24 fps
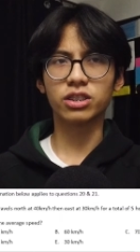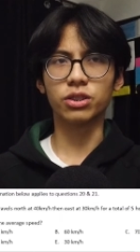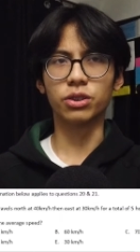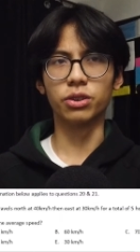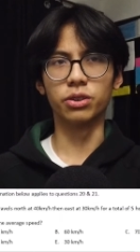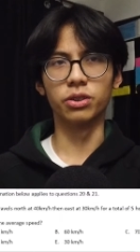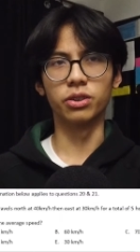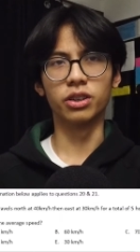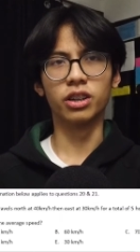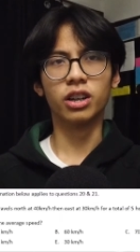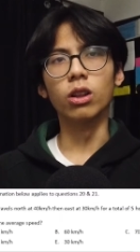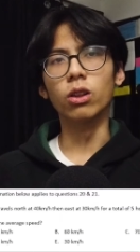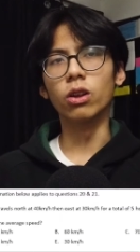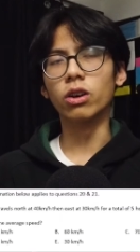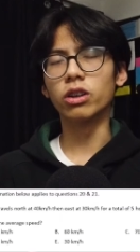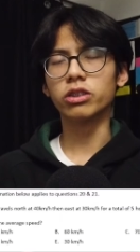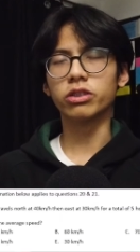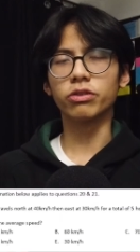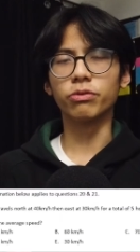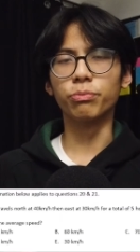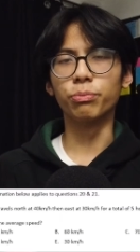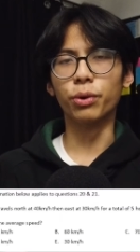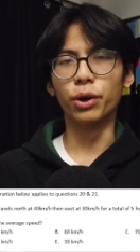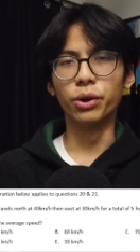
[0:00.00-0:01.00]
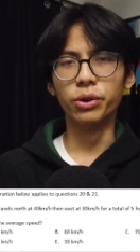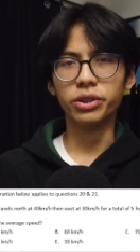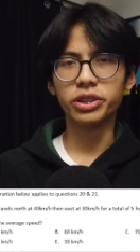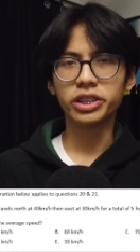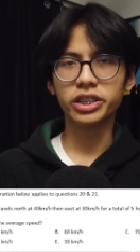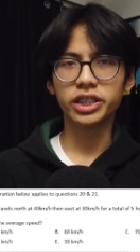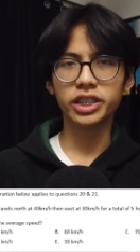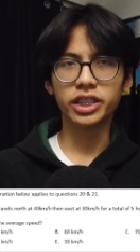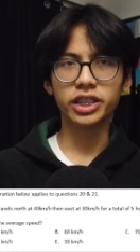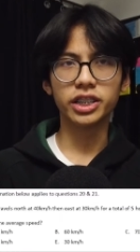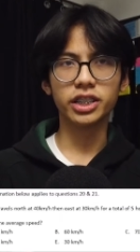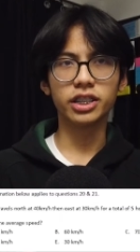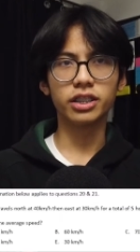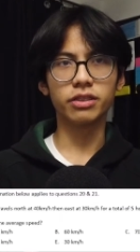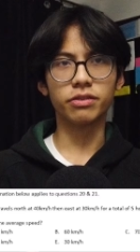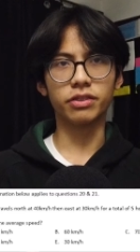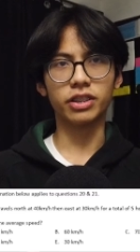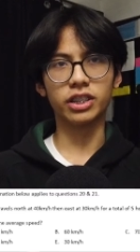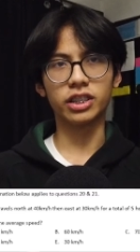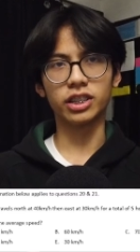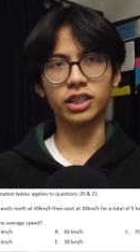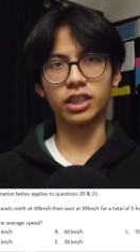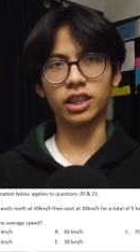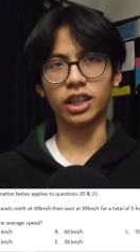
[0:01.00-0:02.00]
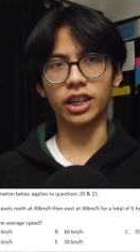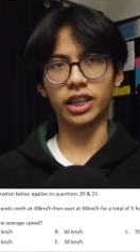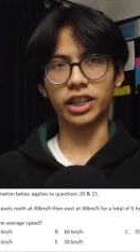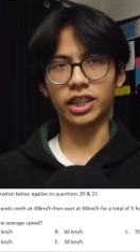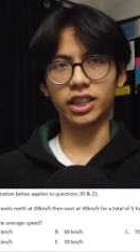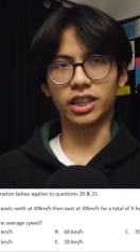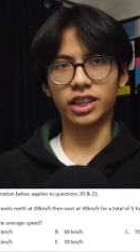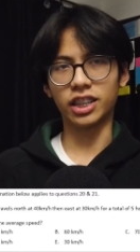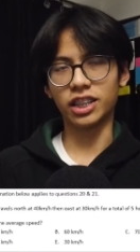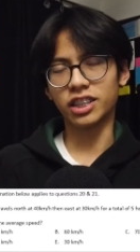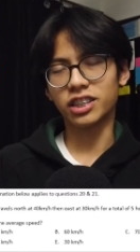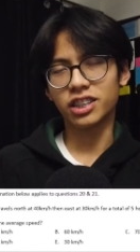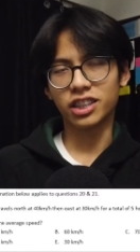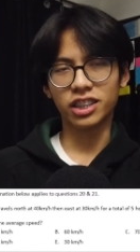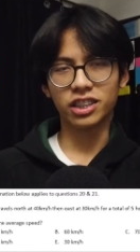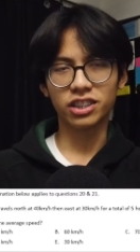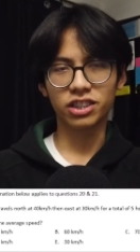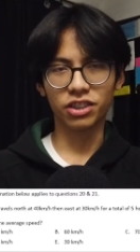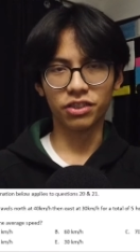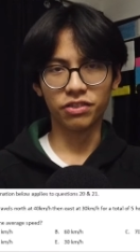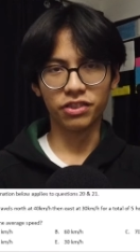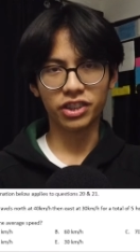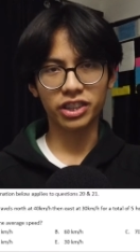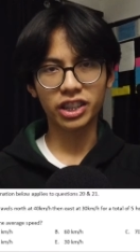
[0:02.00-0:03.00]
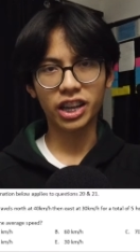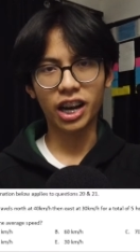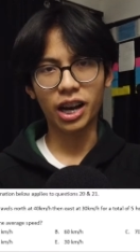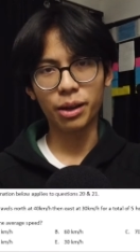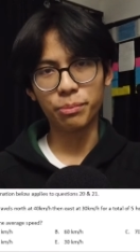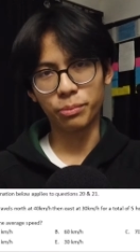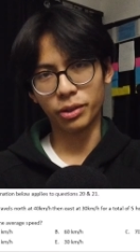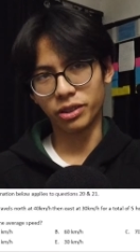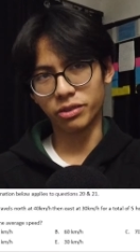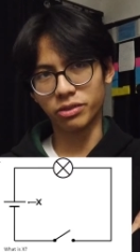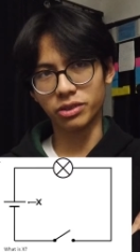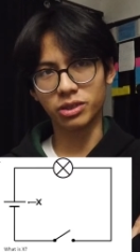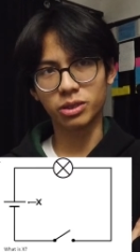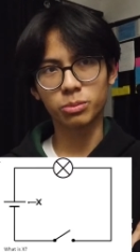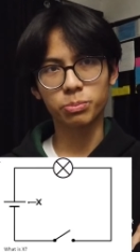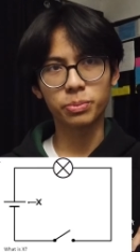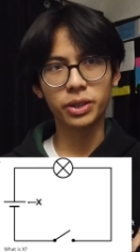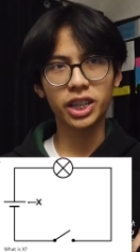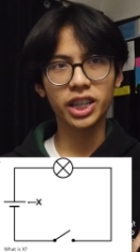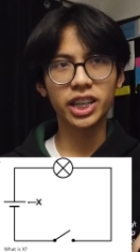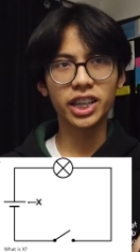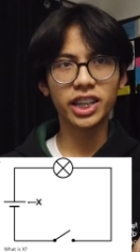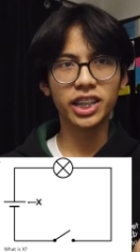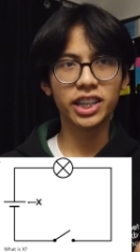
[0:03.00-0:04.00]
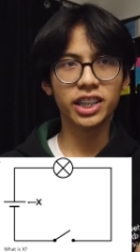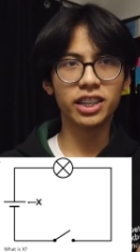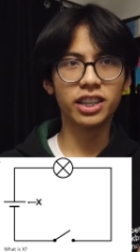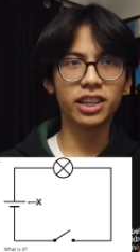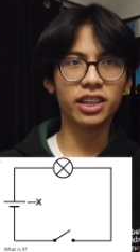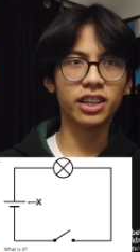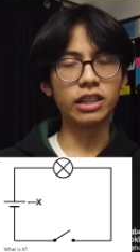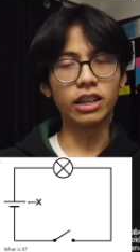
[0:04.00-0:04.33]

so laws of motion, which is like distance over time equals speed.